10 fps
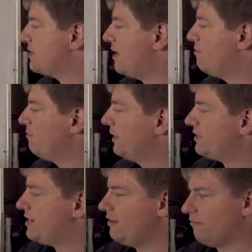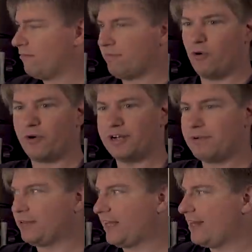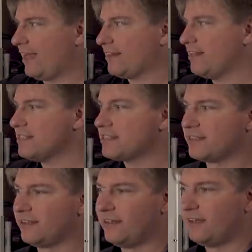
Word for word: capability more in a plane like this,